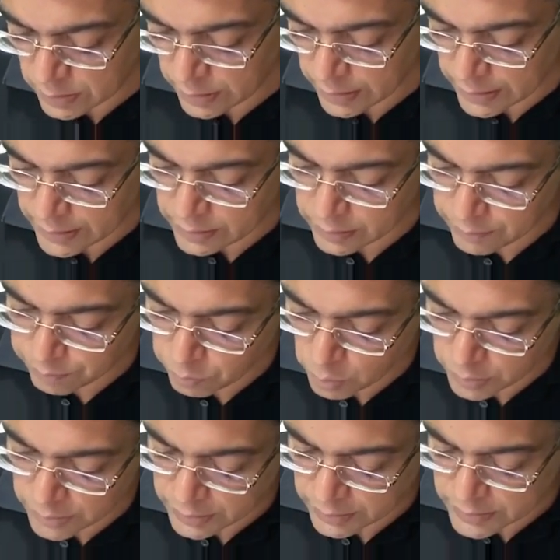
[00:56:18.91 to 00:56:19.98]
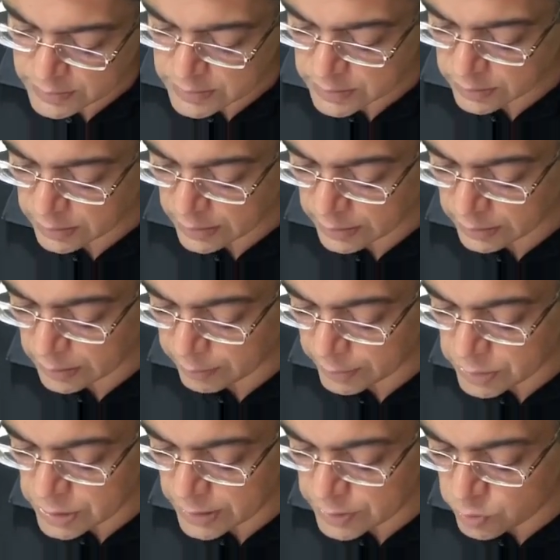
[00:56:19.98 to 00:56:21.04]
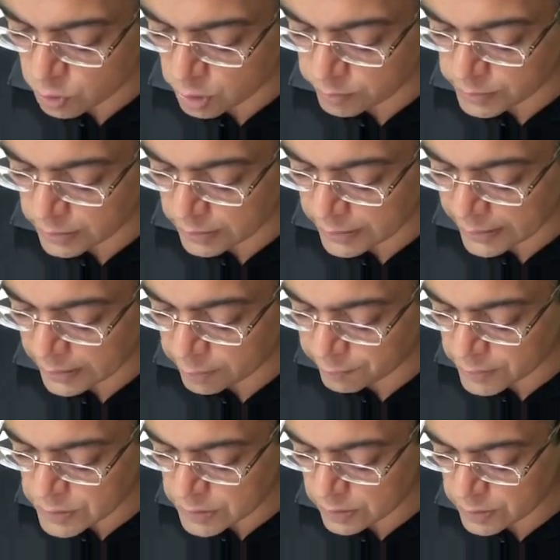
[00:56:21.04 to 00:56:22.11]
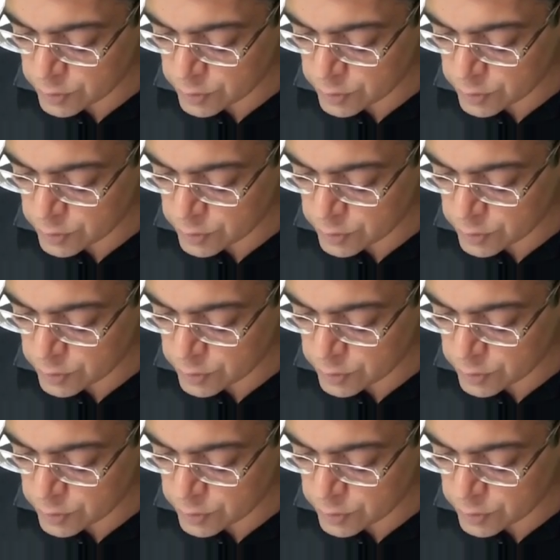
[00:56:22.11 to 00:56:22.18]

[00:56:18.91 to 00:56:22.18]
And important is that dementia is going to be a late feature.